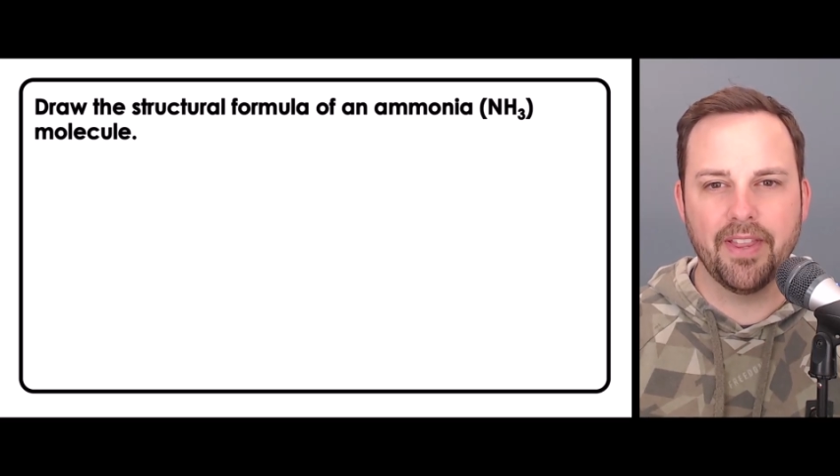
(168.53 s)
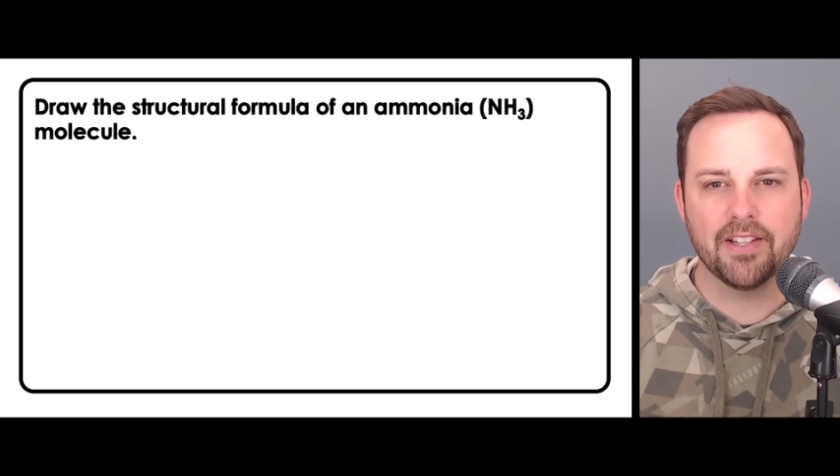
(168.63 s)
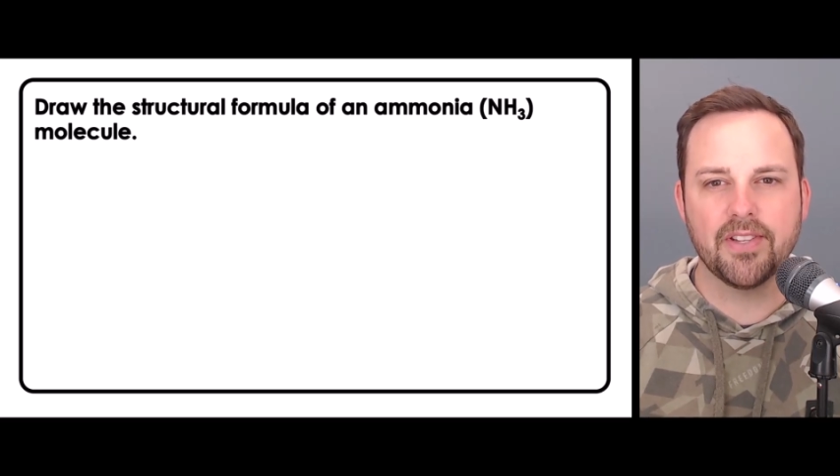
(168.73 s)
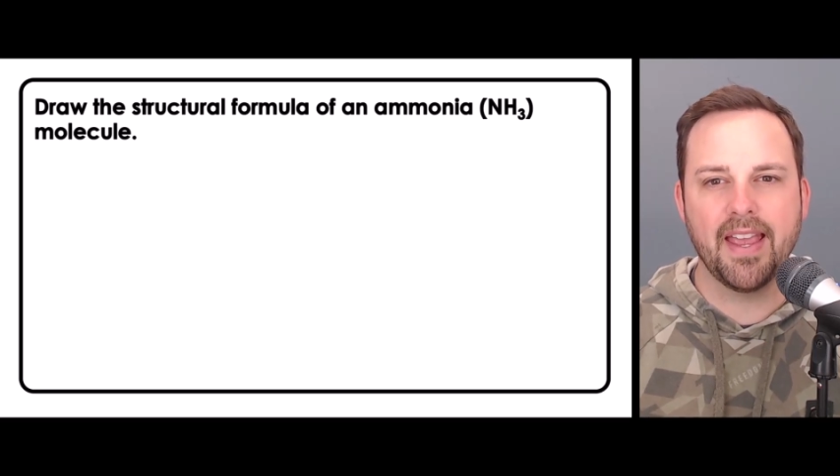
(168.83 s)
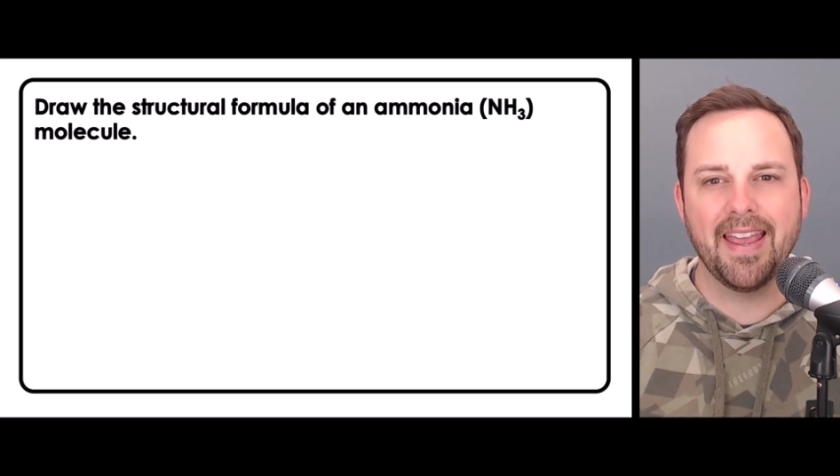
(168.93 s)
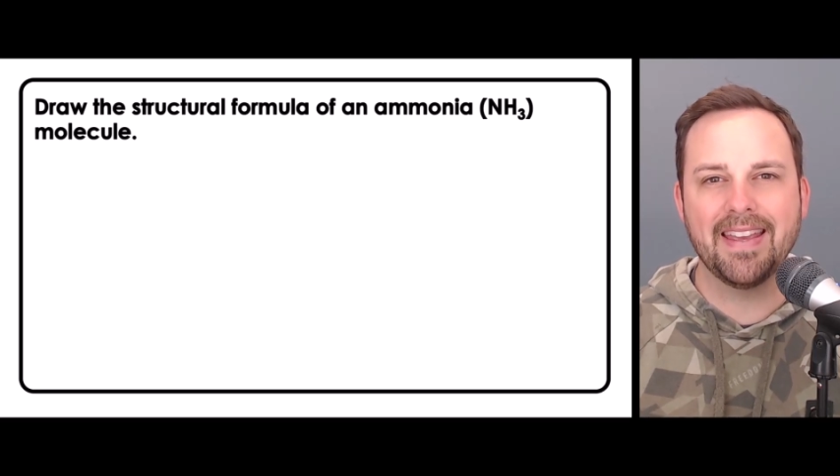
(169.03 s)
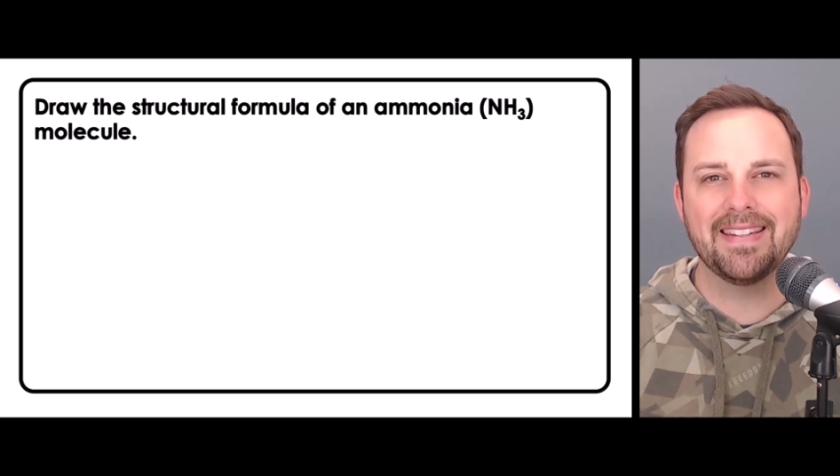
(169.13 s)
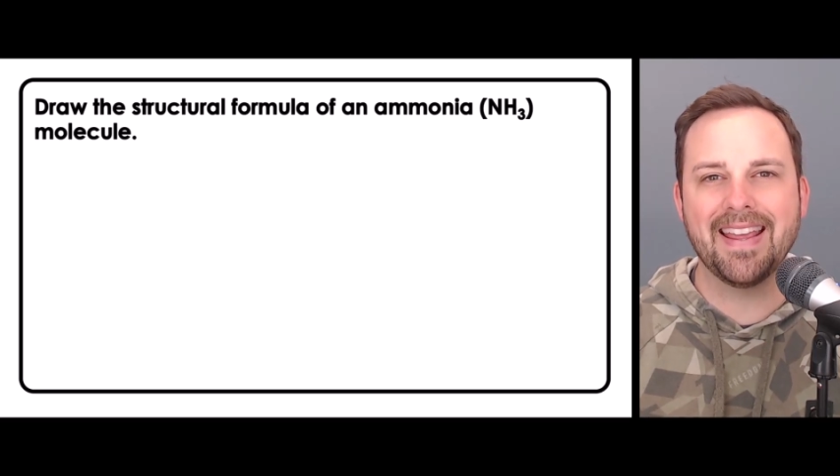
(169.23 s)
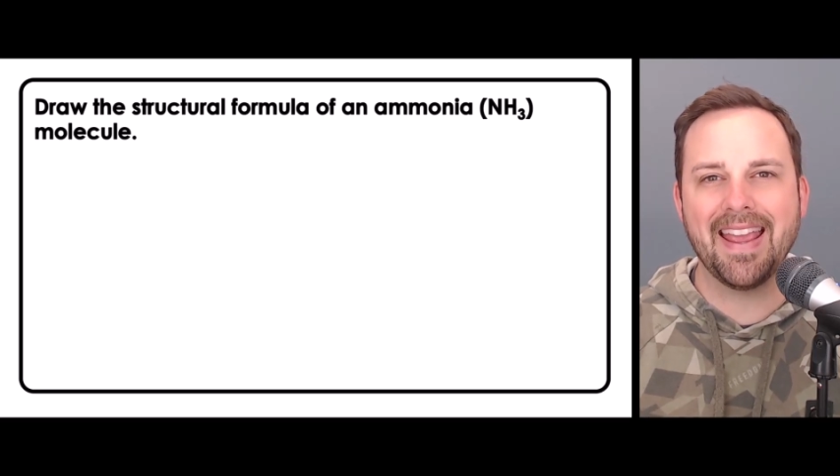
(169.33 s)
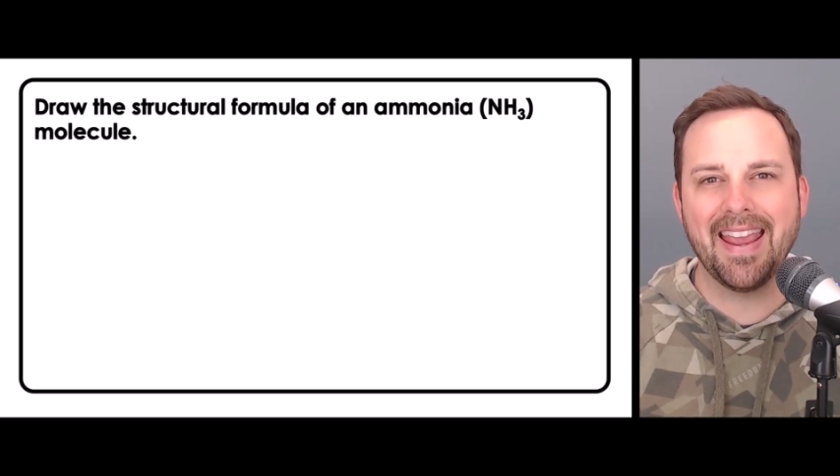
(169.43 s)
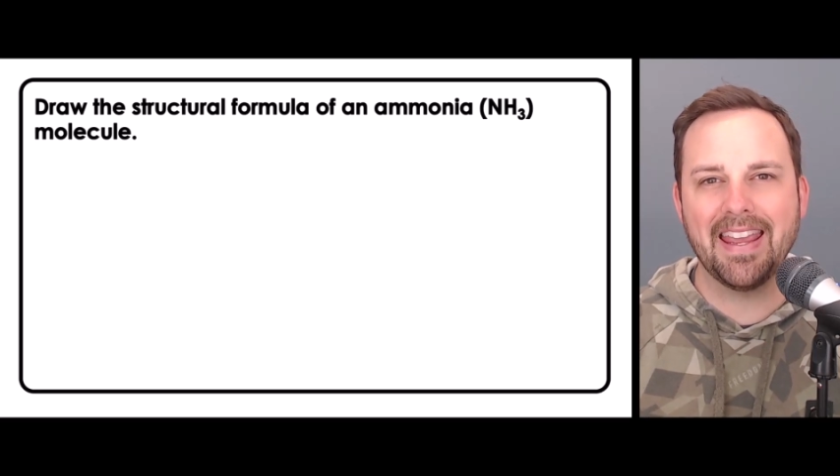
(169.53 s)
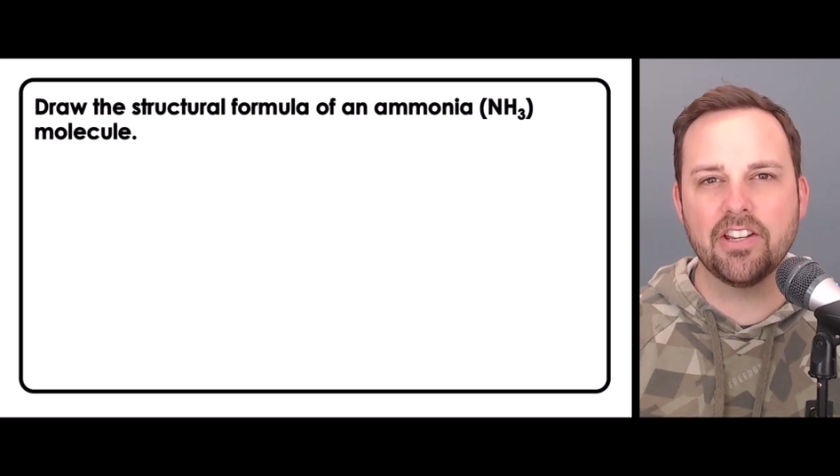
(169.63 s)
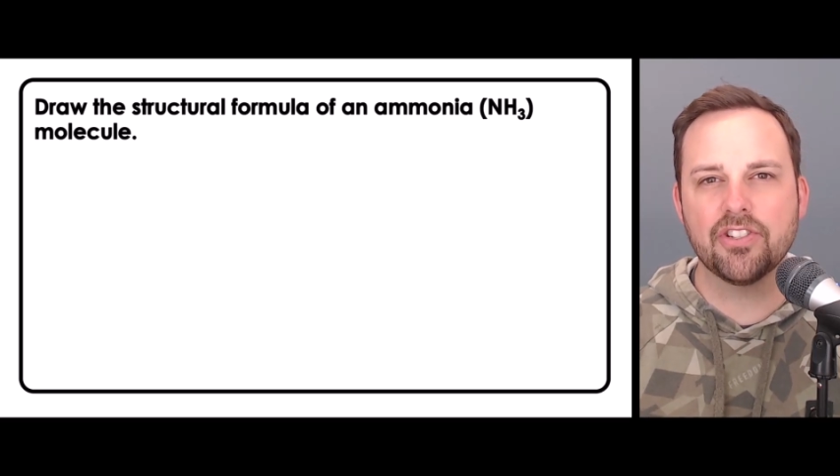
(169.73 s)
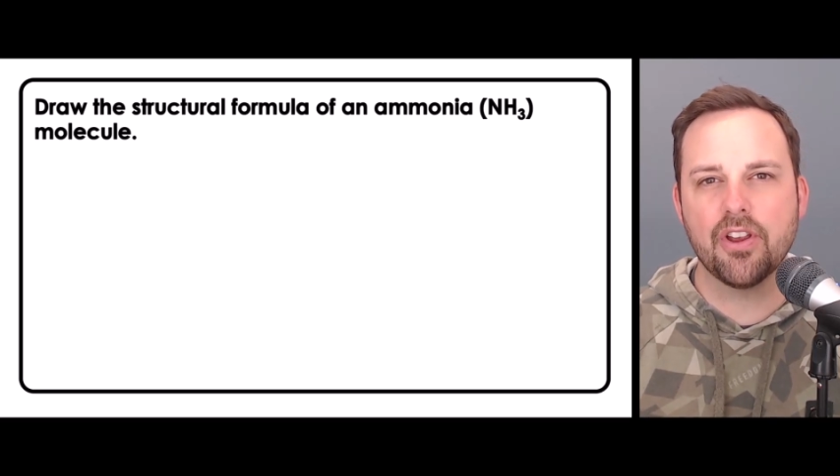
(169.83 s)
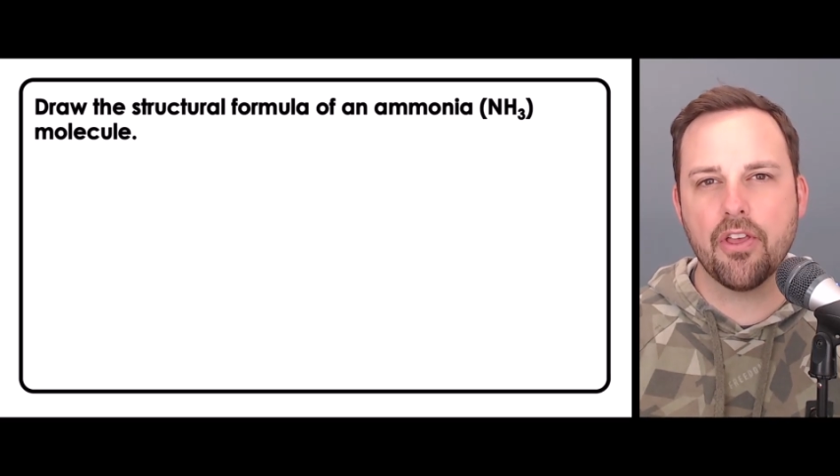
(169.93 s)
That's
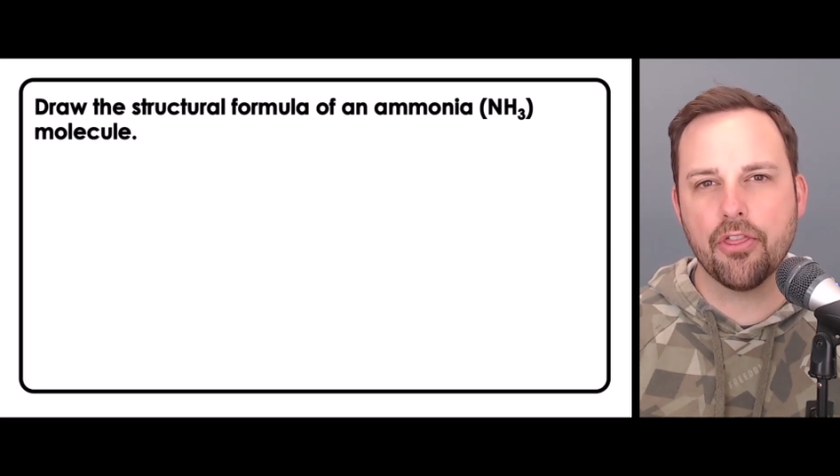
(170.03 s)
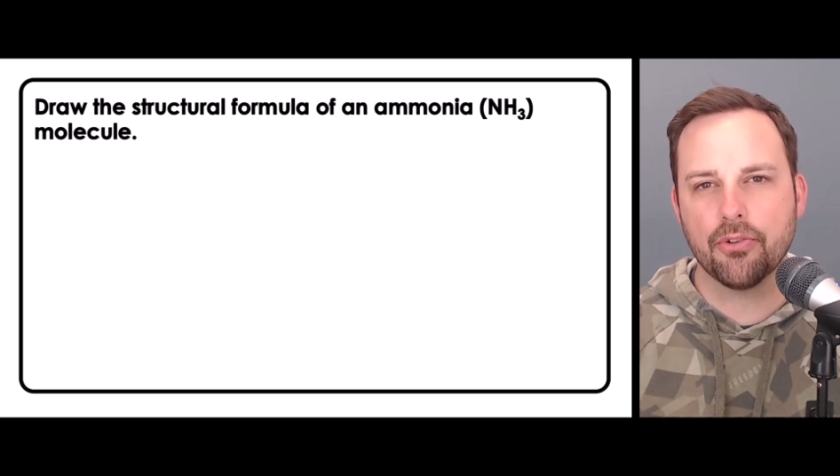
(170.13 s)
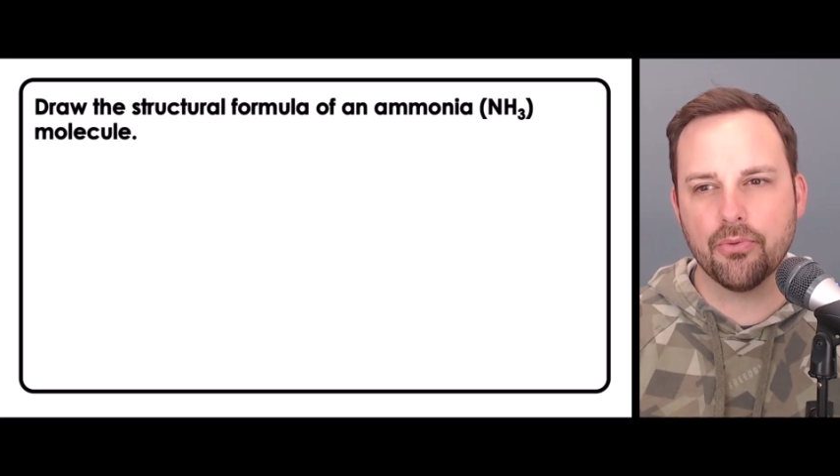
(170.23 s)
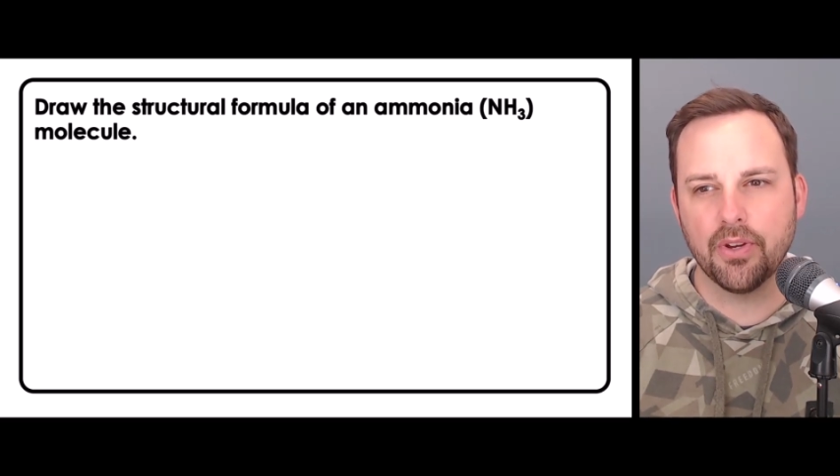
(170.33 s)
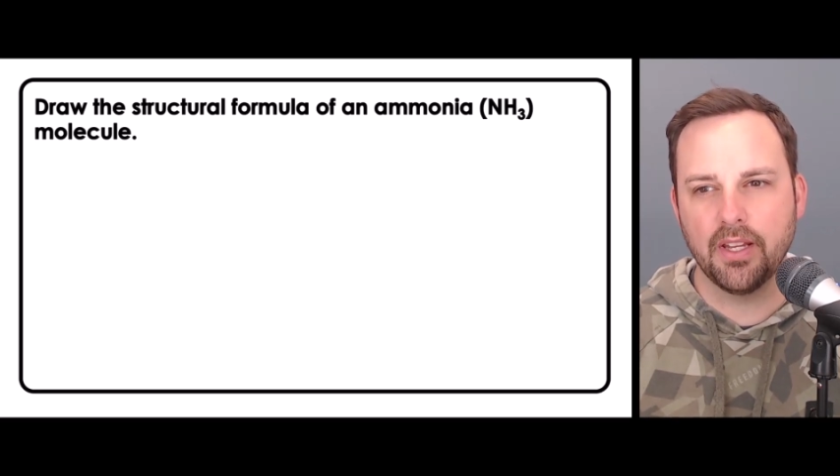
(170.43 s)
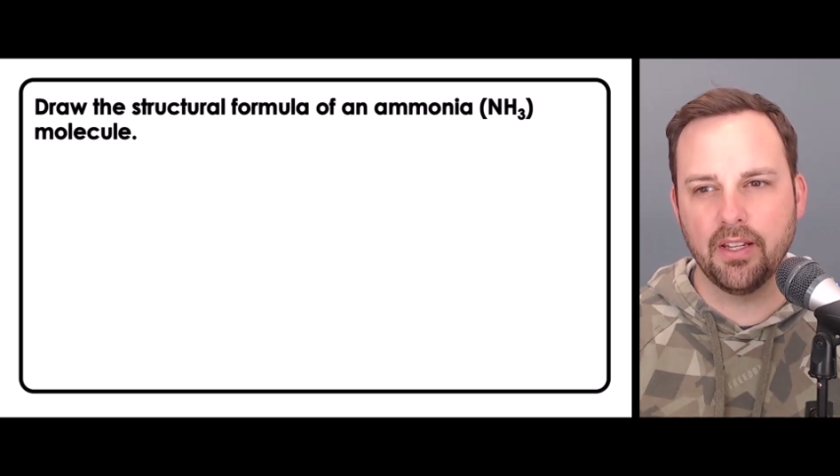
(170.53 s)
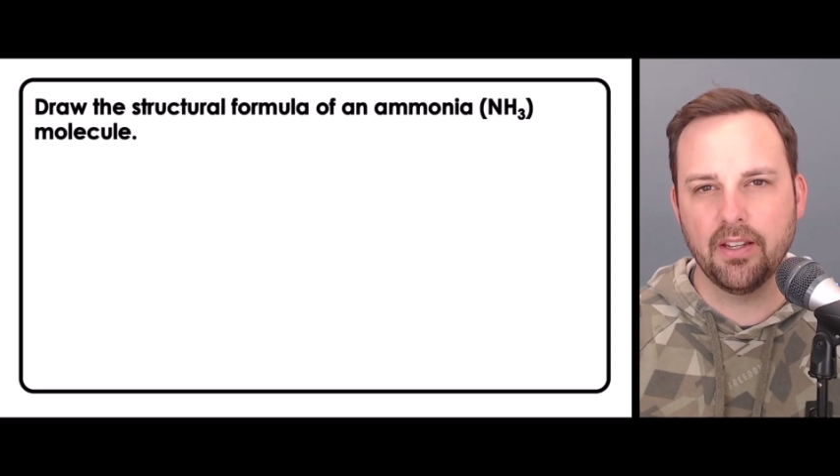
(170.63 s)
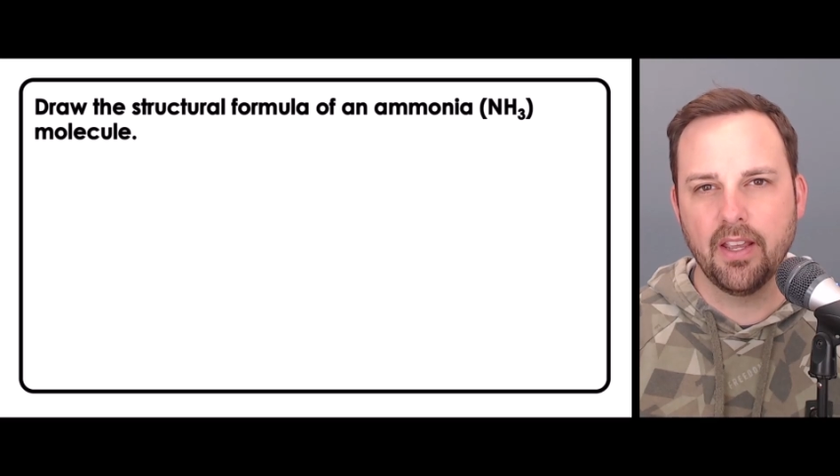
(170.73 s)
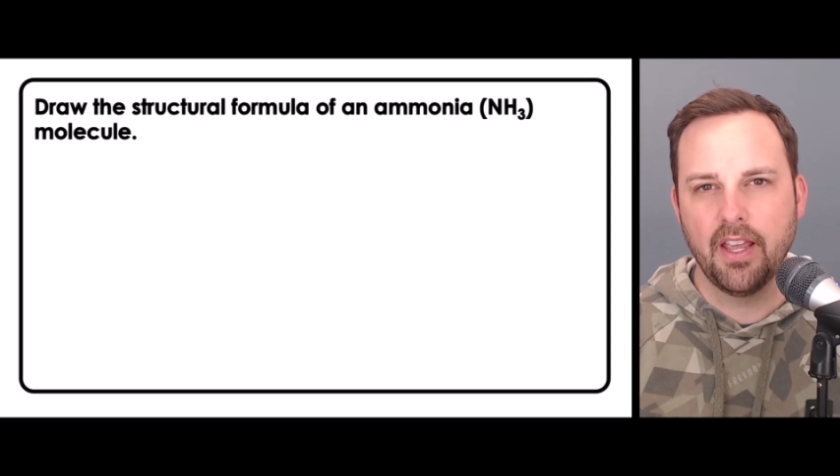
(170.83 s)
NH3.